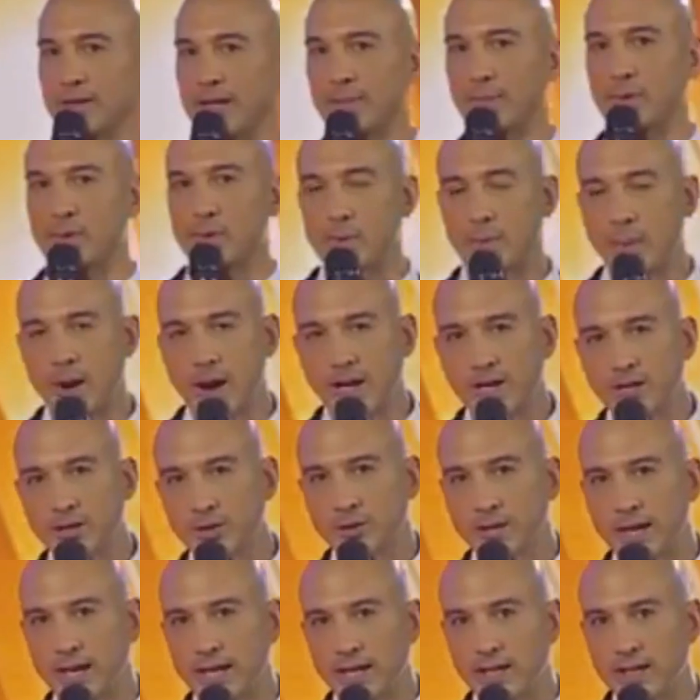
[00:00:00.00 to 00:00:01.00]
We remind you
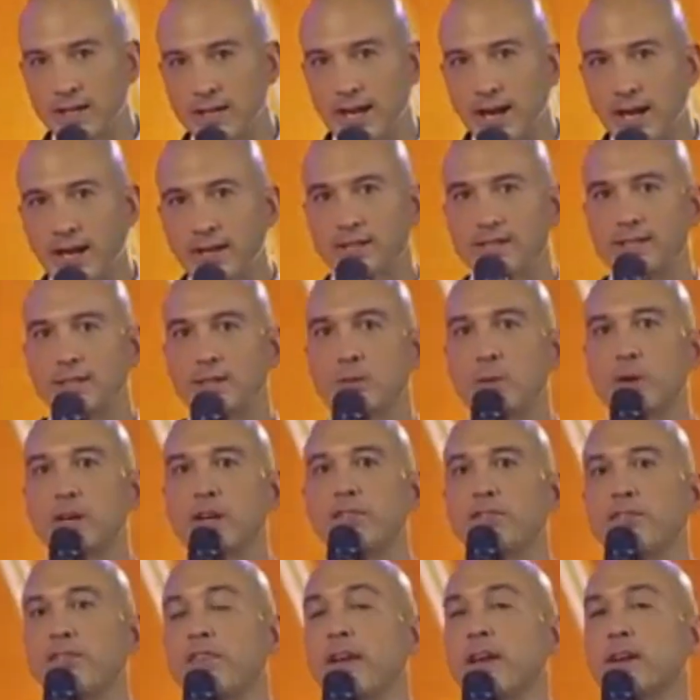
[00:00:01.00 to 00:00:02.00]
that in case the winner
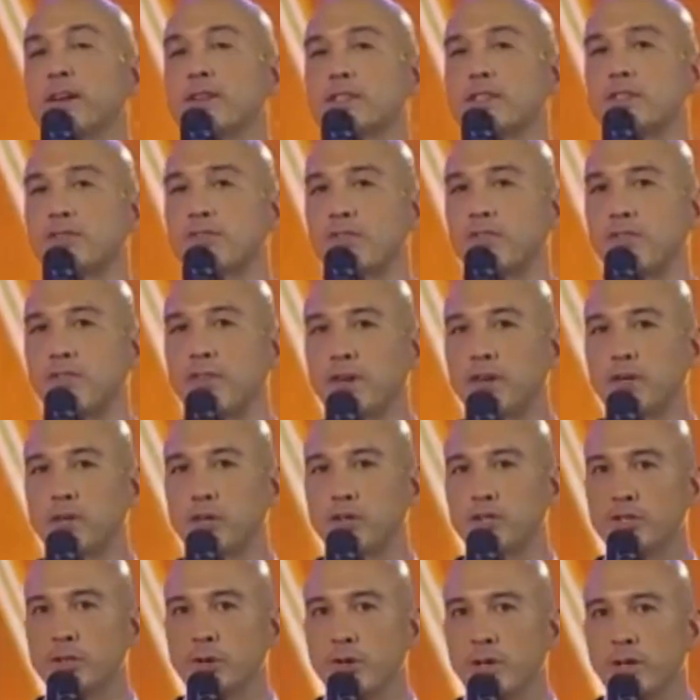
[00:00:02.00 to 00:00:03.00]
fails to fulfill her
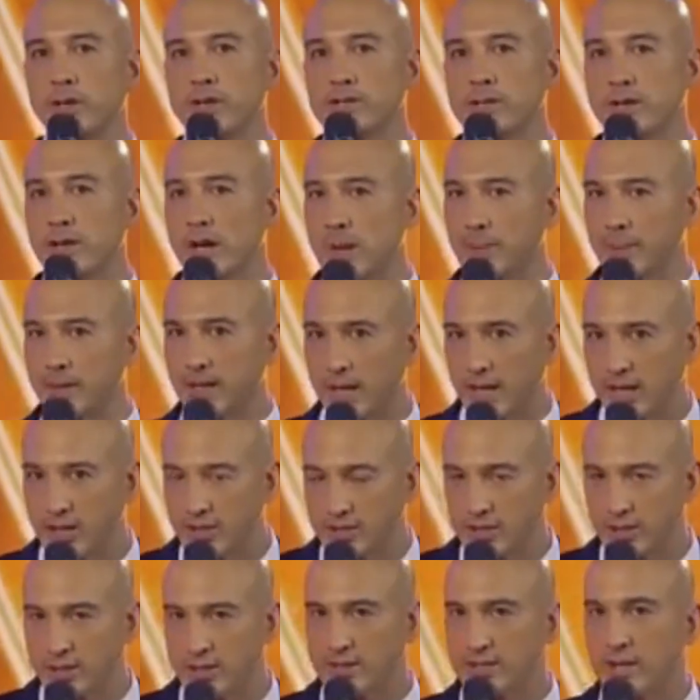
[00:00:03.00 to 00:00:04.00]
duties and
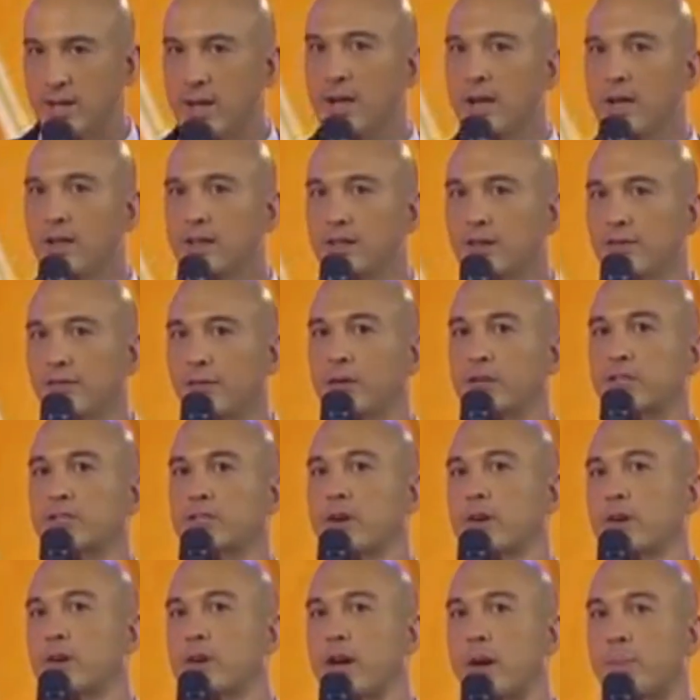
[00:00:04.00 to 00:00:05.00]
obligations, the first
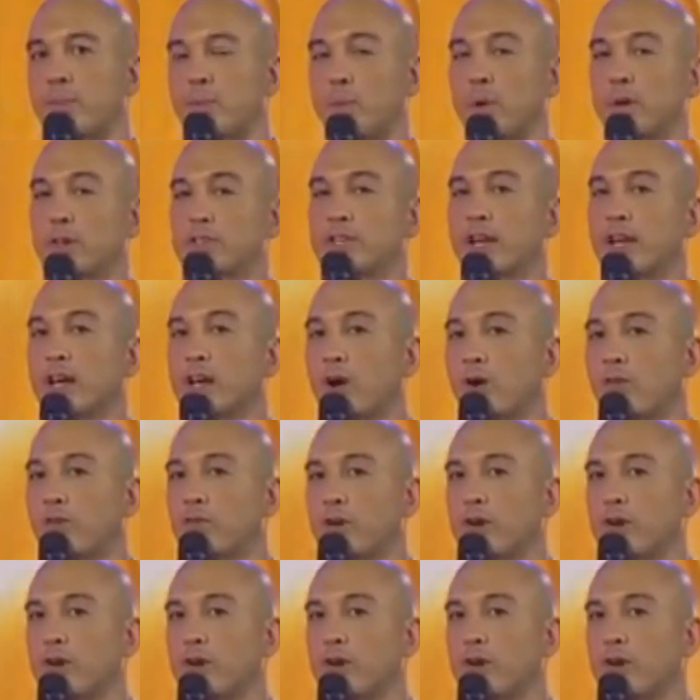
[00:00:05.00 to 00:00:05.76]
runner-up will take over